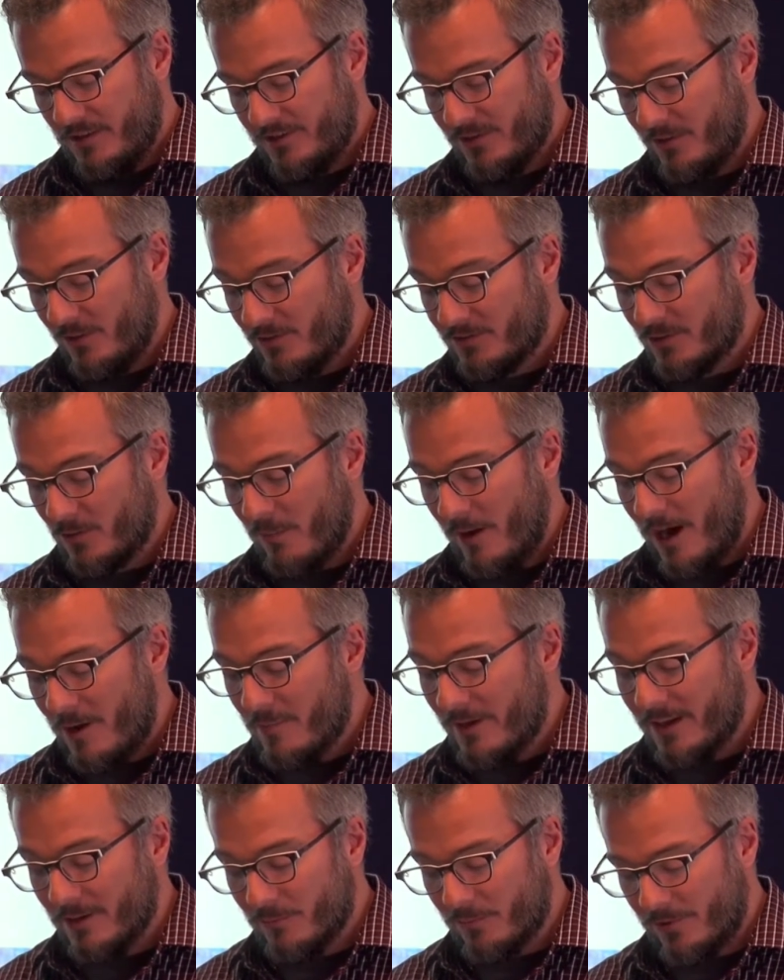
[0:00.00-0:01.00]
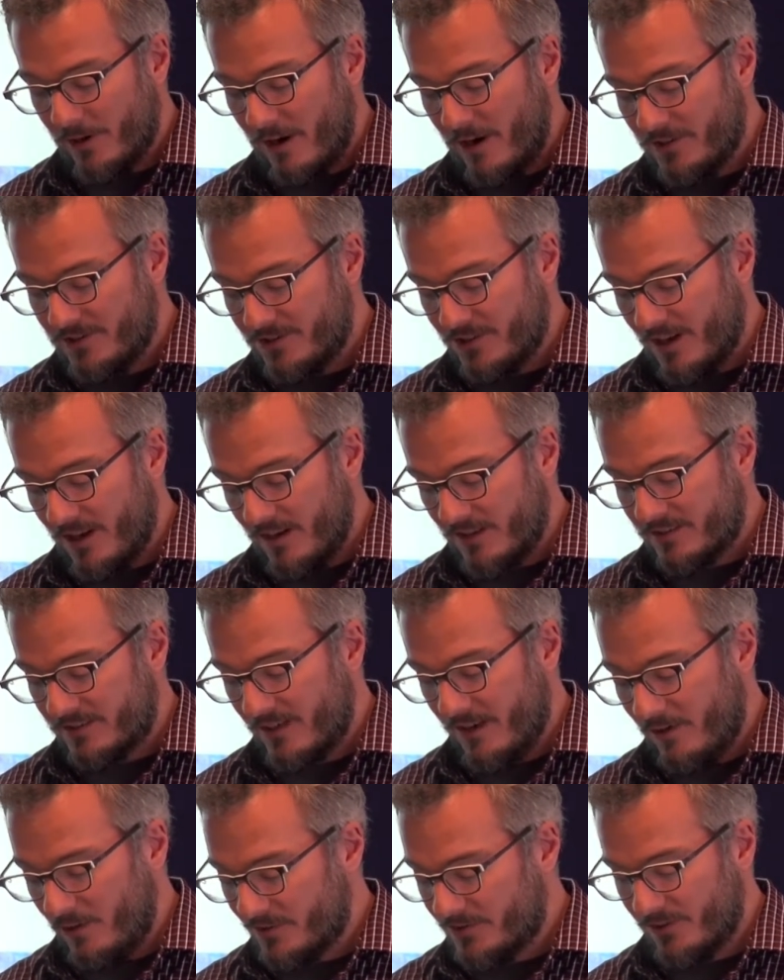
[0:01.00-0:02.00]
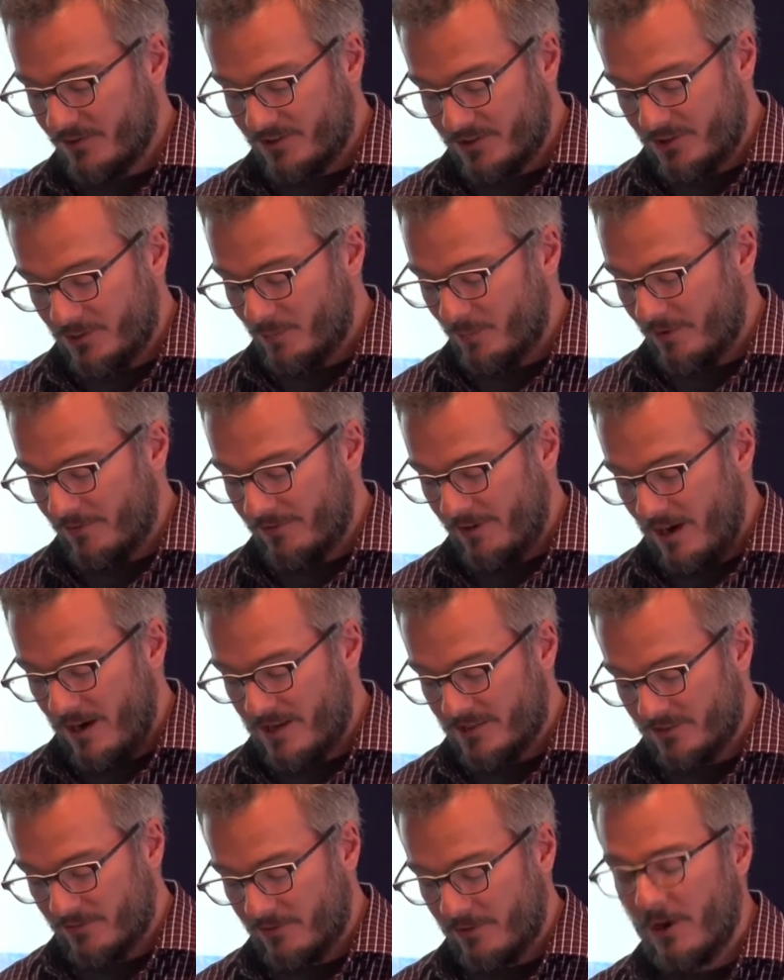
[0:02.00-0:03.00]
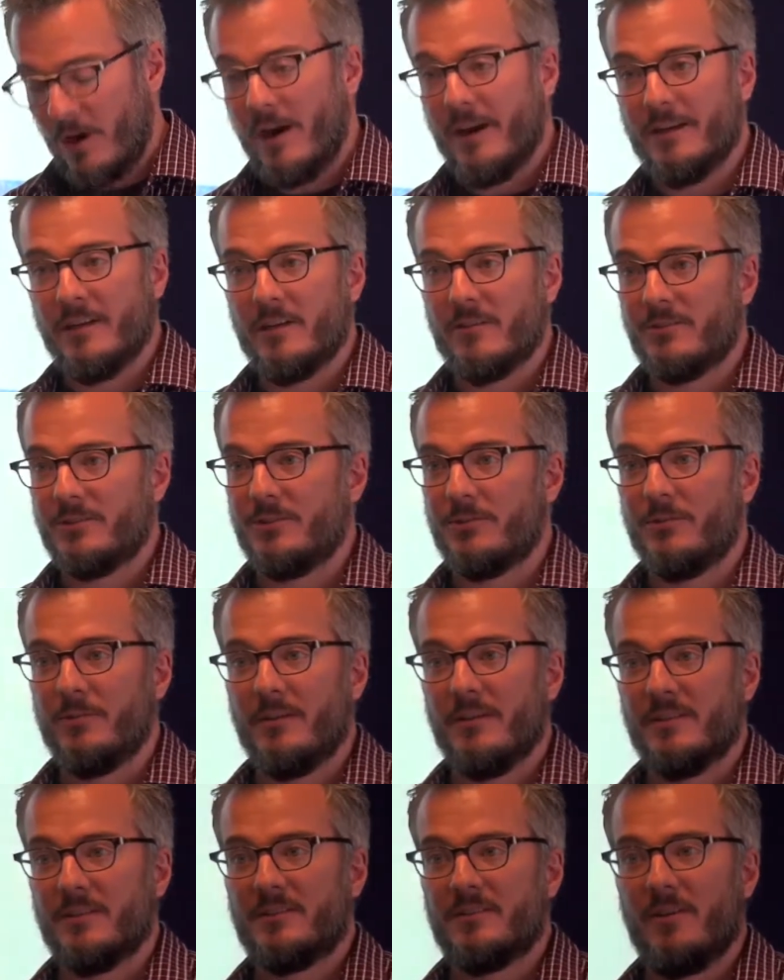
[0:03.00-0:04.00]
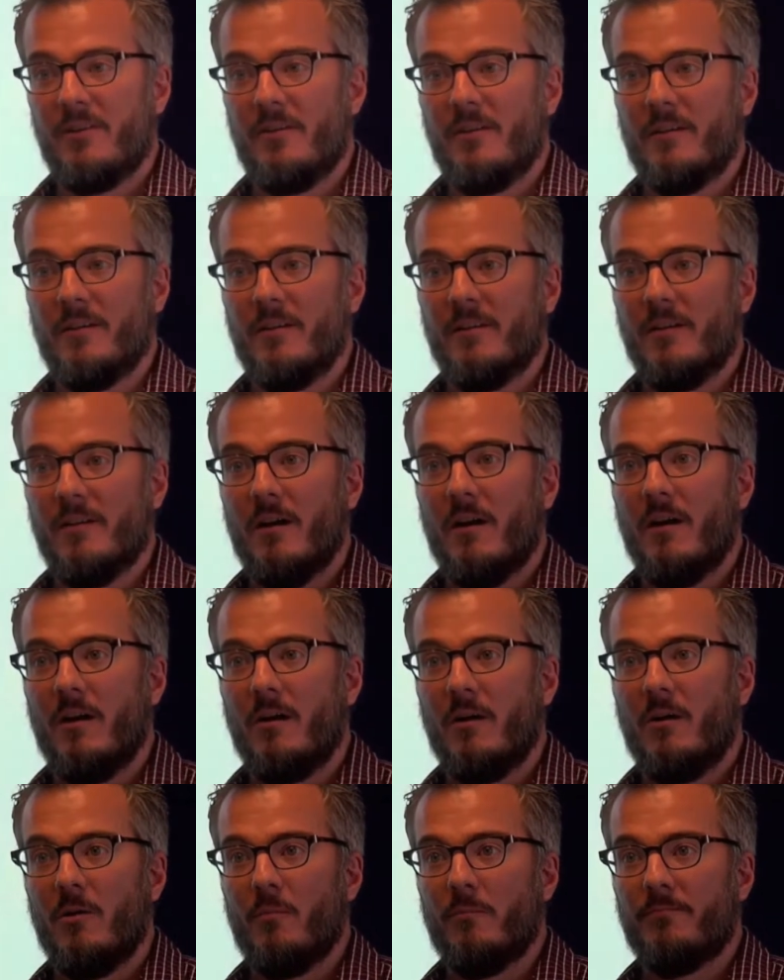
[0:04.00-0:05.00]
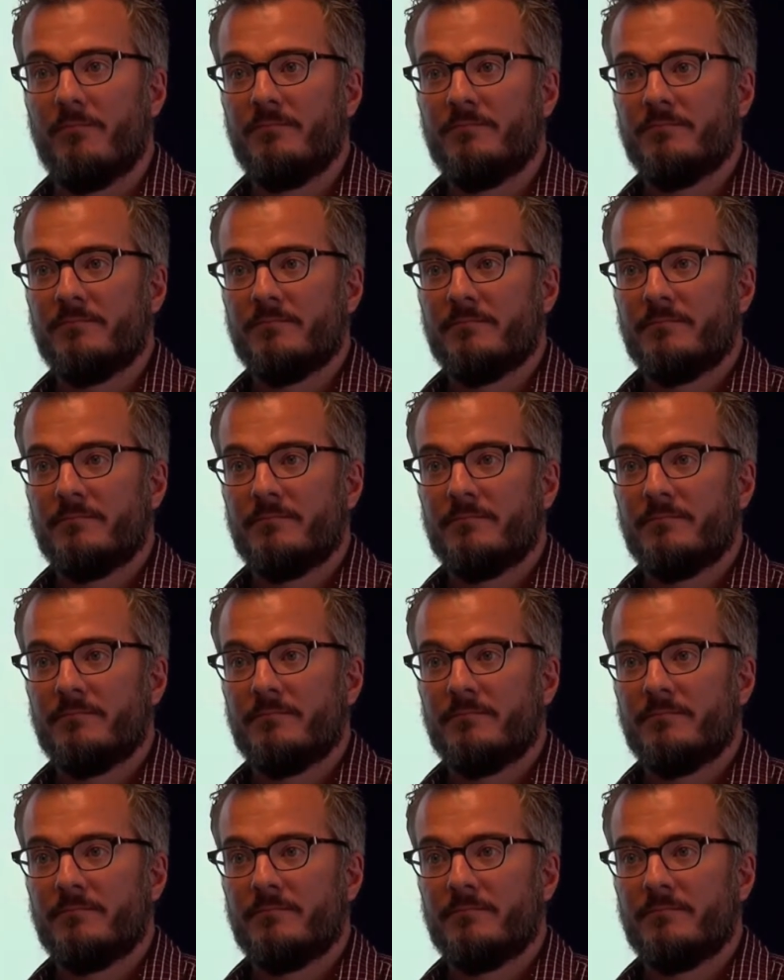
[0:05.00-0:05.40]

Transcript: So those are my main projects. I also supervise a variety of students on um,